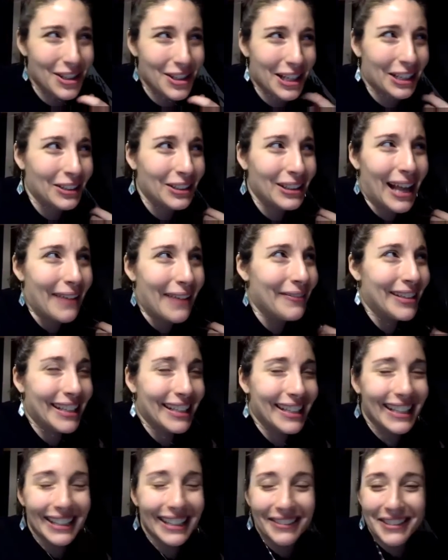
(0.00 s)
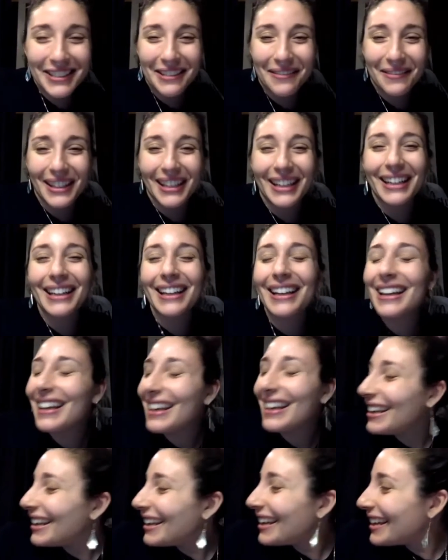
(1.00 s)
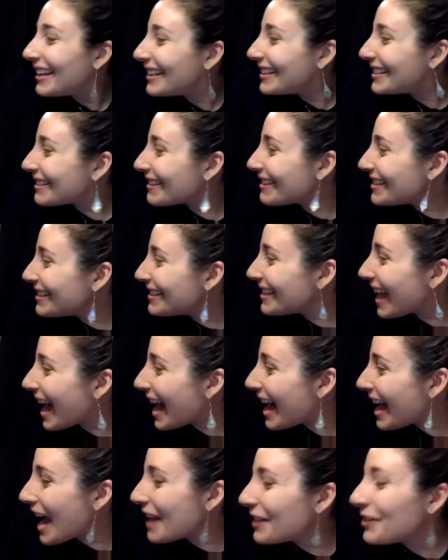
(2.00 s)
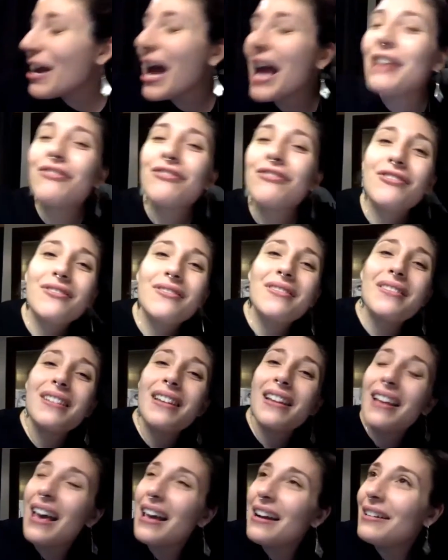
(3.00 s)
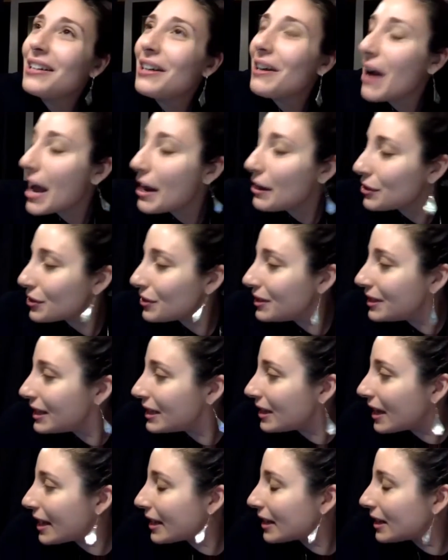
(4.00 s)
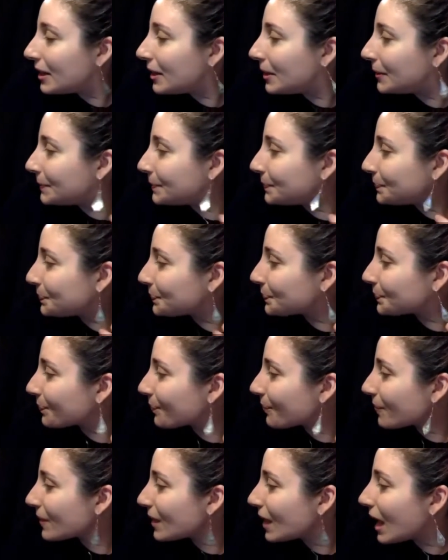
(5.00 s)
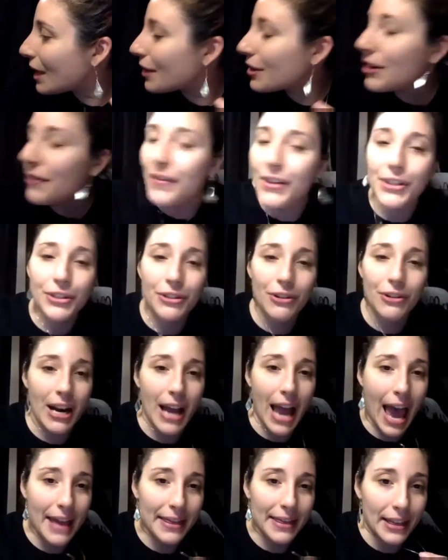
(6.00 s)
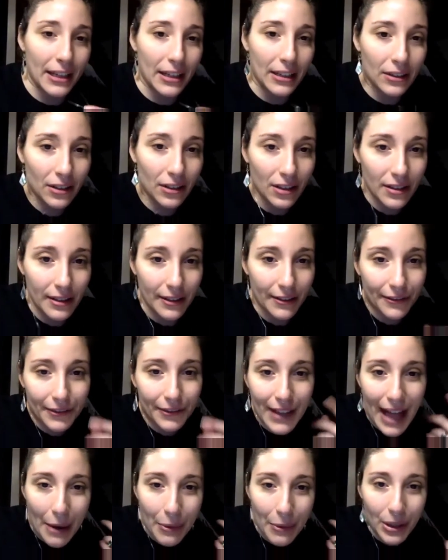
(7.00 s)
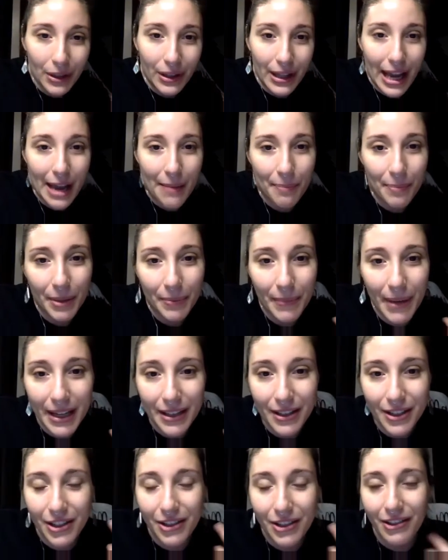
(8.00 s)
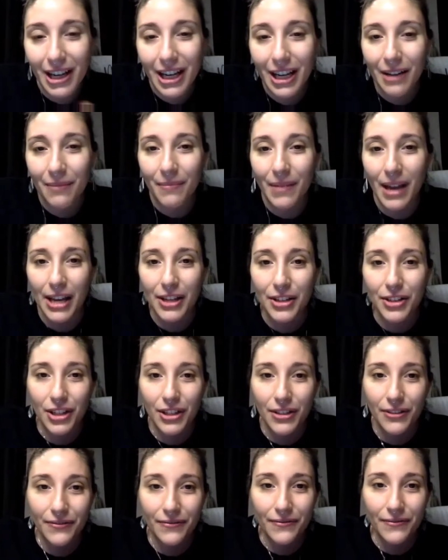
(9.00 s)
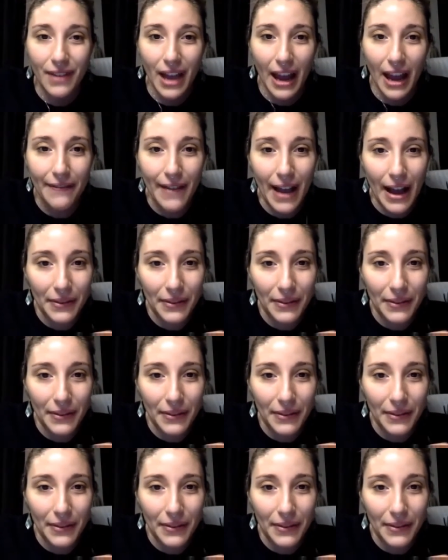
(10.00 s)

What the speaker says: 11 in it or something. So I do that. I don't know. I also did like I don't know if you saw, I had the flower lamp on my Instagram. I found this.